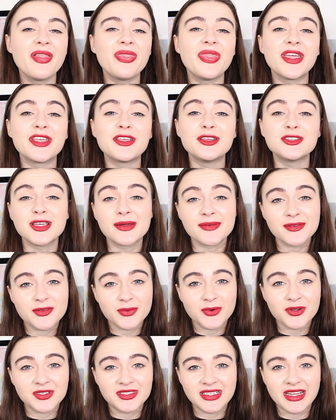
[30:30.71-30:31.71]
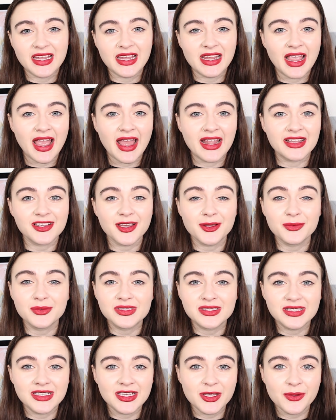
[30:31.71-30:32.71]
Thank you so much for watching and I will
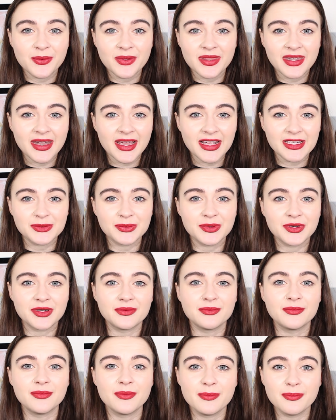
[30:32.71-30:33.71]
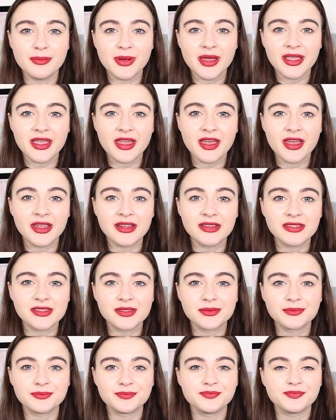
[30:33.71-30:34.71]
see you in the next one. Bye
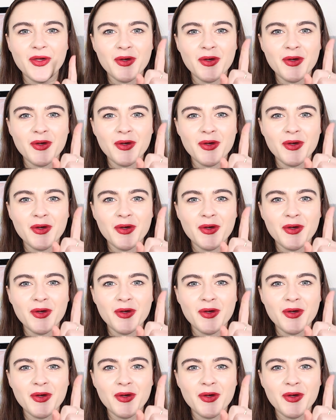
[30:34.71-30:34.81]
guys!